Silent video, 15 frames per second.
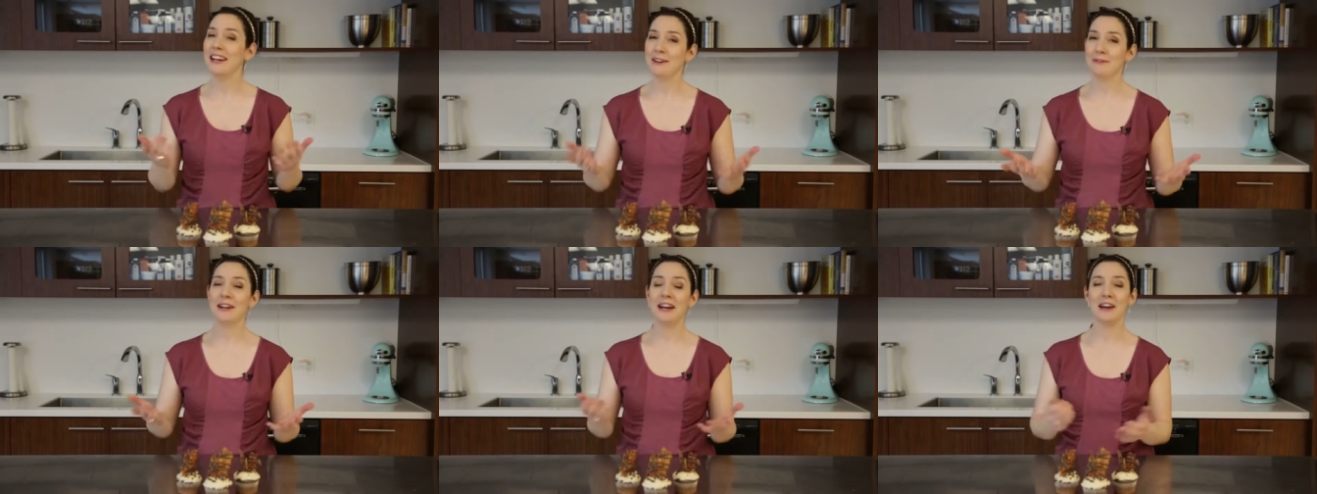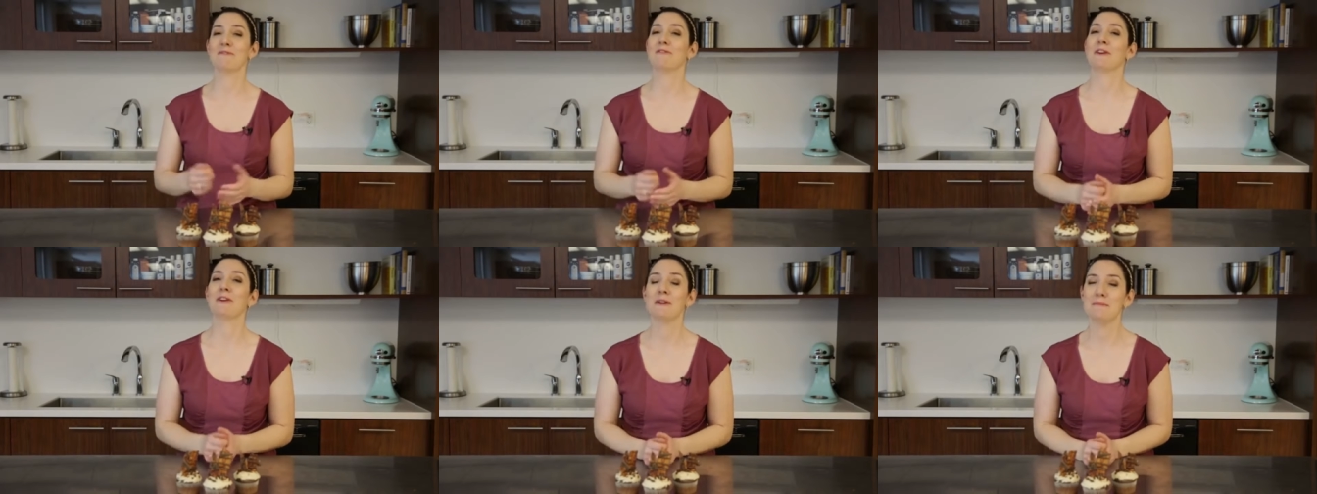and we'd
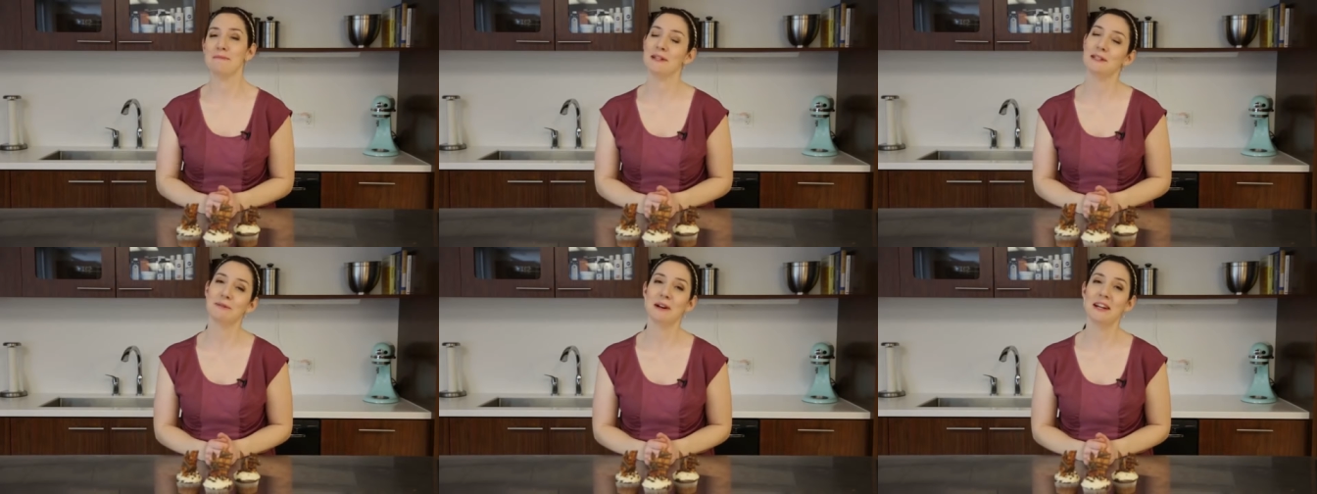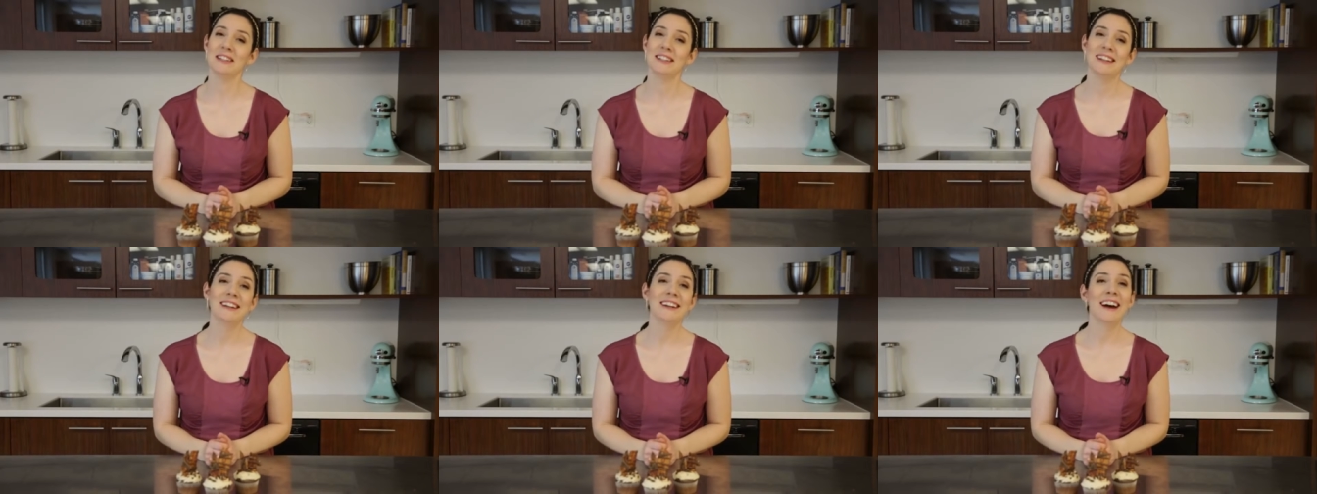hate for you to miss
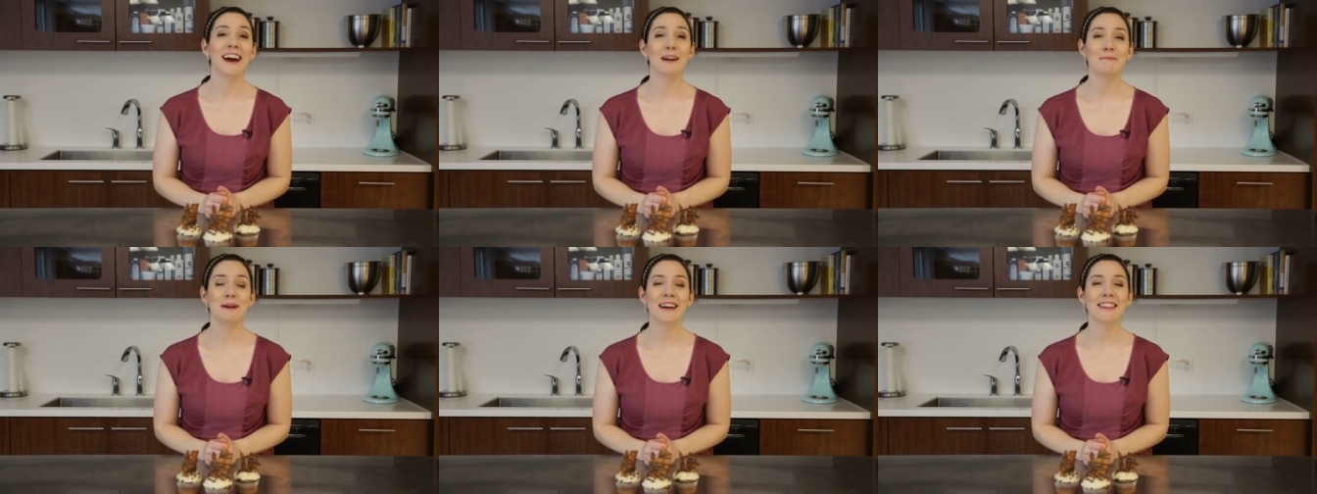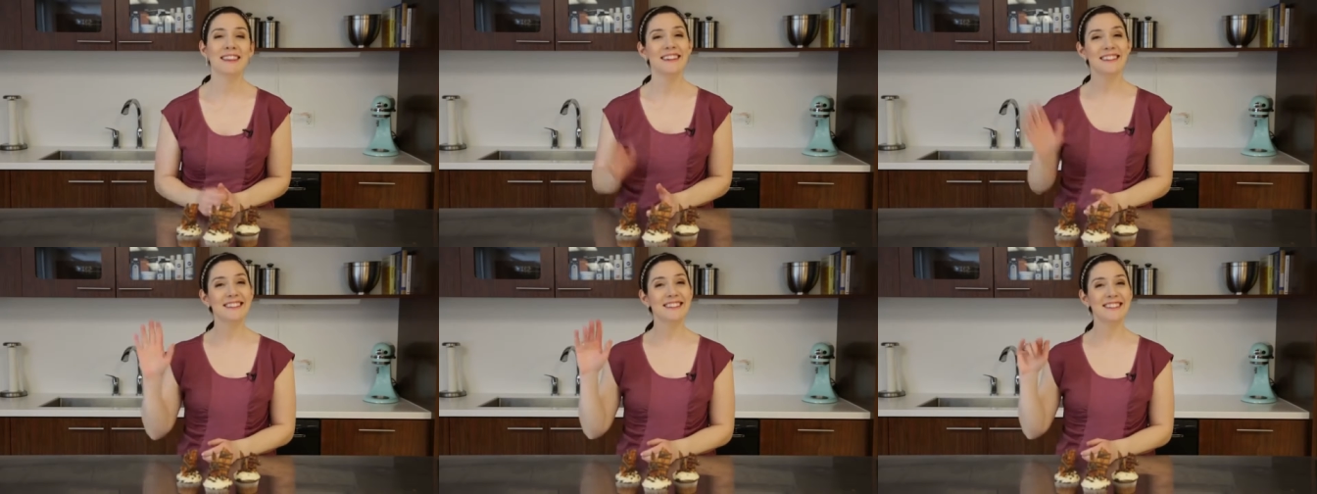one. I'm Beth,
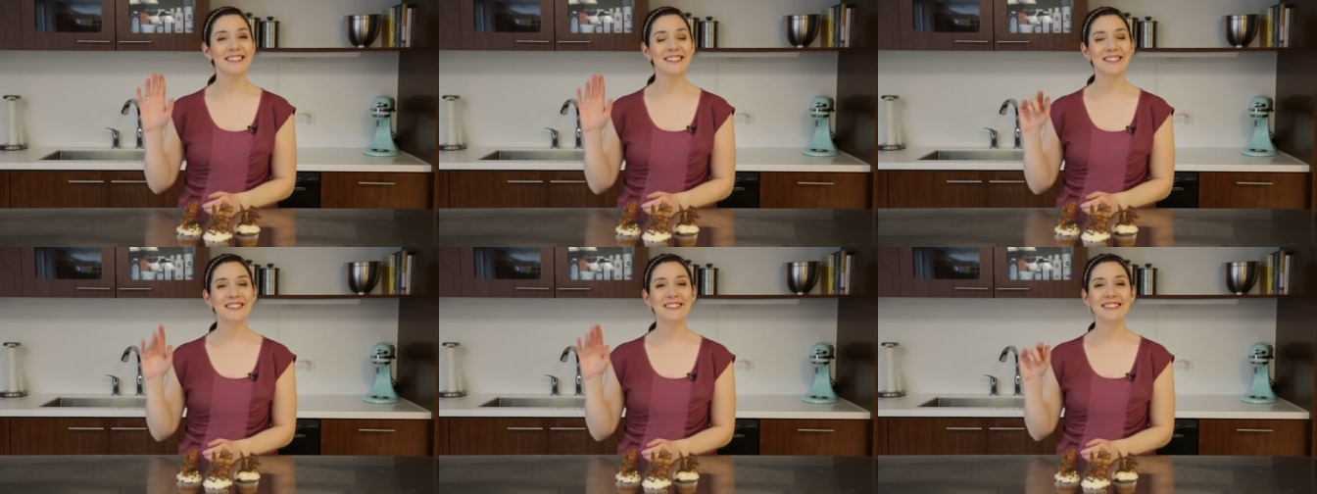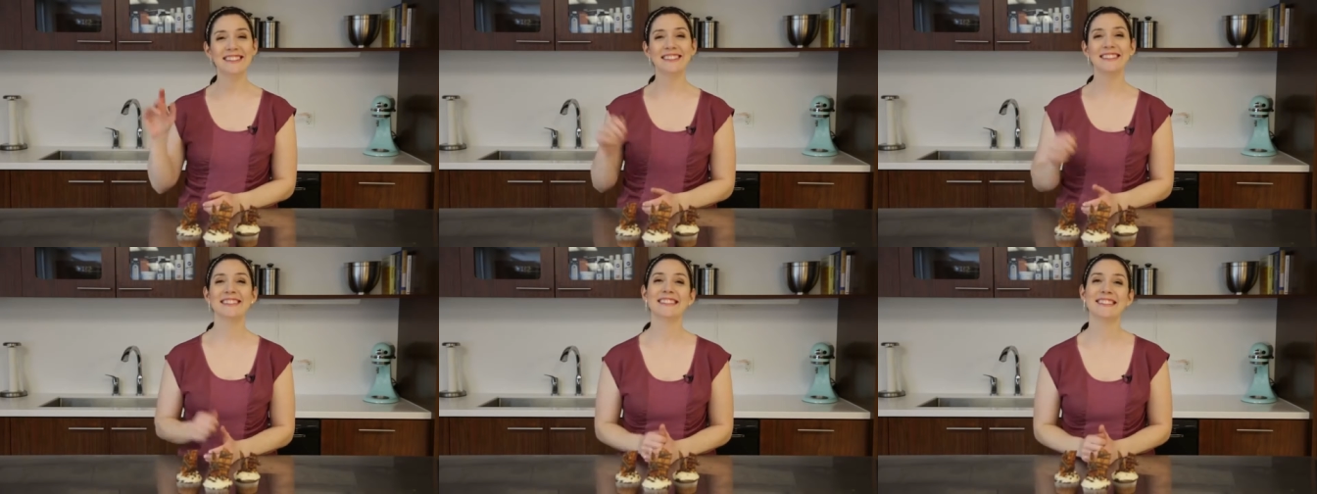see you soon.